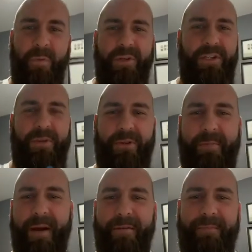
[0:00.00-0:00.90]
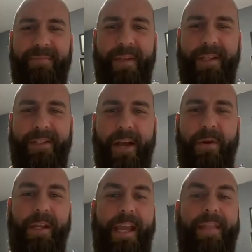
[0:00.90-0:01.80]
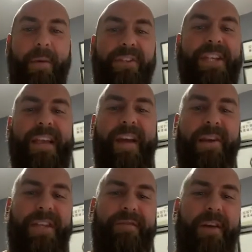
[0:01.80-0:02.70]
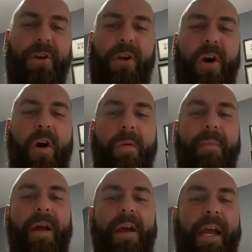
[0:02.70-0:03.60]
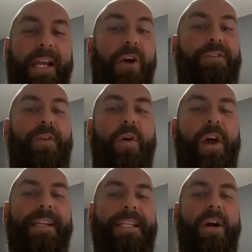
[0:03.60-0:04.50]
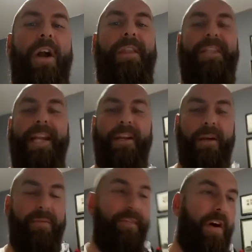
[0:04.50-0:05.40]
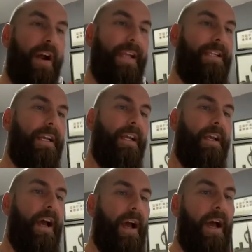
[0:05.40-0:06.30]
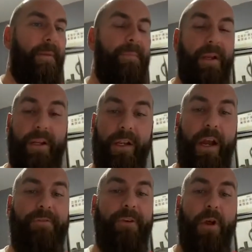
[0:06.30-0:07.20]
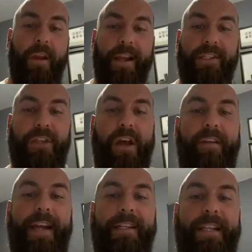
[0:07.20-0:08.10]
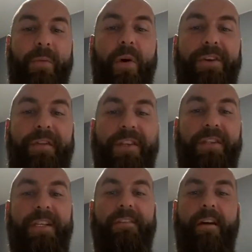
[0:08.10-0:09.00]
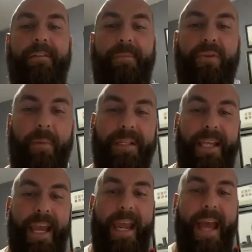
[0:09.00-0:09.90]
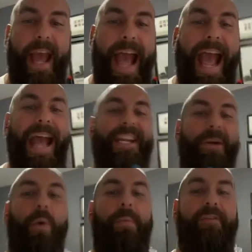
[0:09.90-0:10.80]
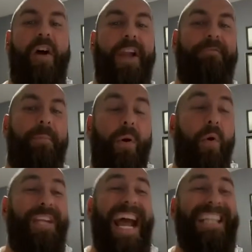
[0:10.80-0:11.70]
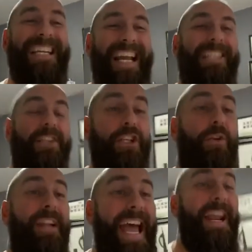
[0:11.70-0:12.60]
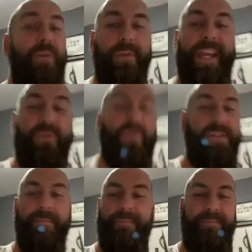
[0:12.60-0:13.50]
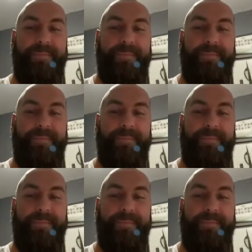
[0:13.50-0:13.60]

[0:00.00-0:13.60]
We'll just talk to both. So yeah, that was safehouseinfo.com. It costs 4 99 and the tenant can provide um, can go through an online survey to see what deficiencies there are in a property, and it will provide a report and a letter to the landlord. That's awesome.